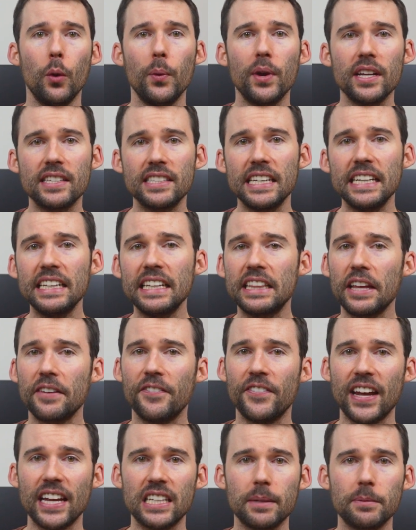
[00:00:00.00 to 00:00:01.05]
we can see that the
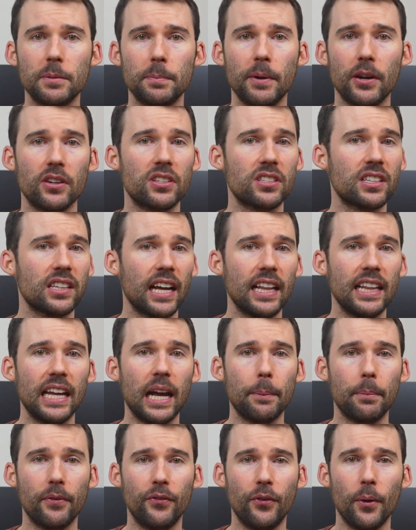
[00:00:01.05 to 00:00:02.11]
Phantom Spirit slightly
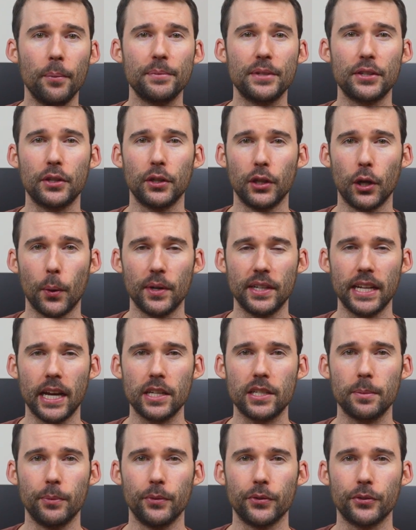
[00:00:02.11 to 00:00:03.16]
outperforms at the lower
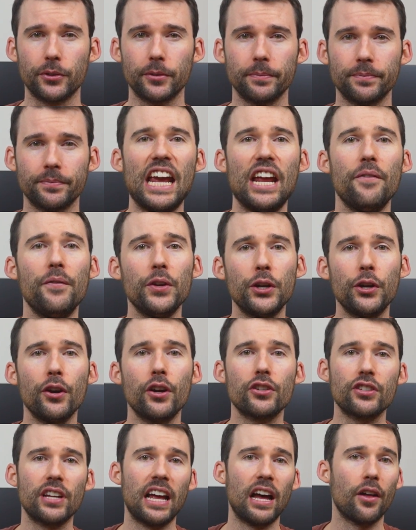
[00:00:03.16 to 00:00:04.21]
decimals. And if you're
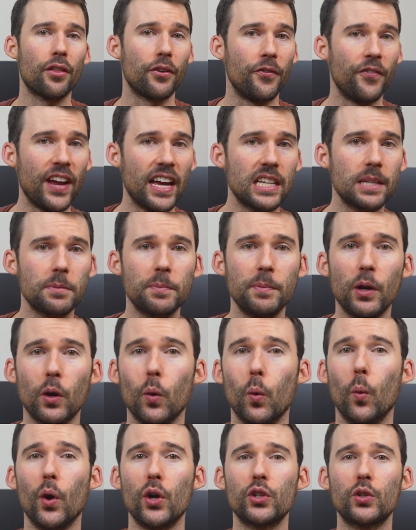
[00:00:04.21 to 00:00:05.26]
curious on how the Phantom
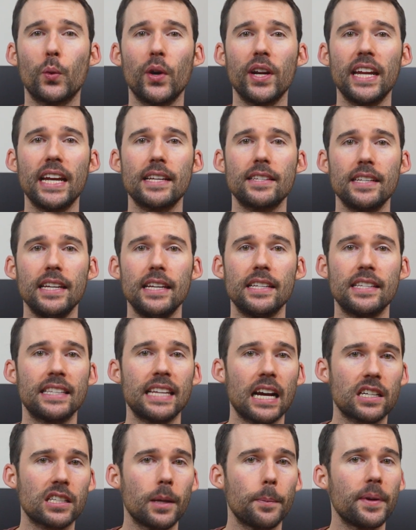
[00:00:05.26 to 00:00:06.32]
Spirit one twenty S E
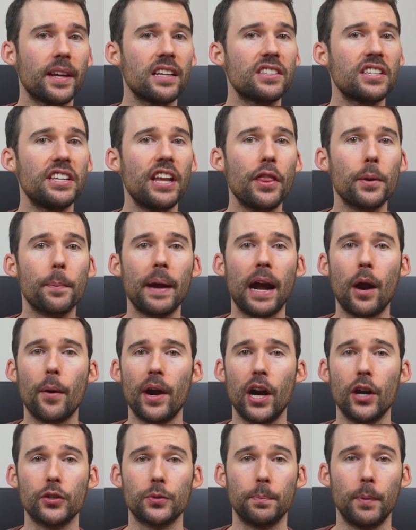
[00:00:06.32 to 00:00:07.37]
stacks up against another
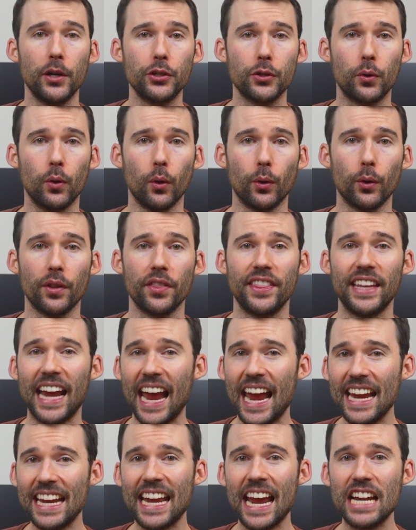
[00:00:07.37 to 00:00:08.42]
powerhouse budget cooler, the
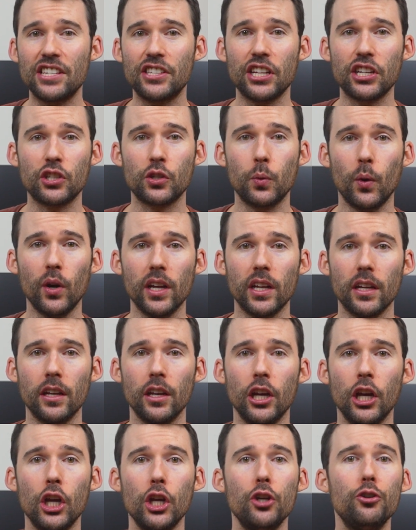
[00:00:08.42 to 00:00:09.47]
A K six twenty,
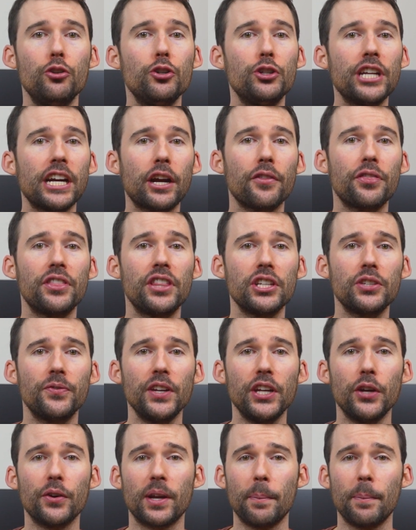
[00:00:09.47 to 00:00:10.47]
you should check out this video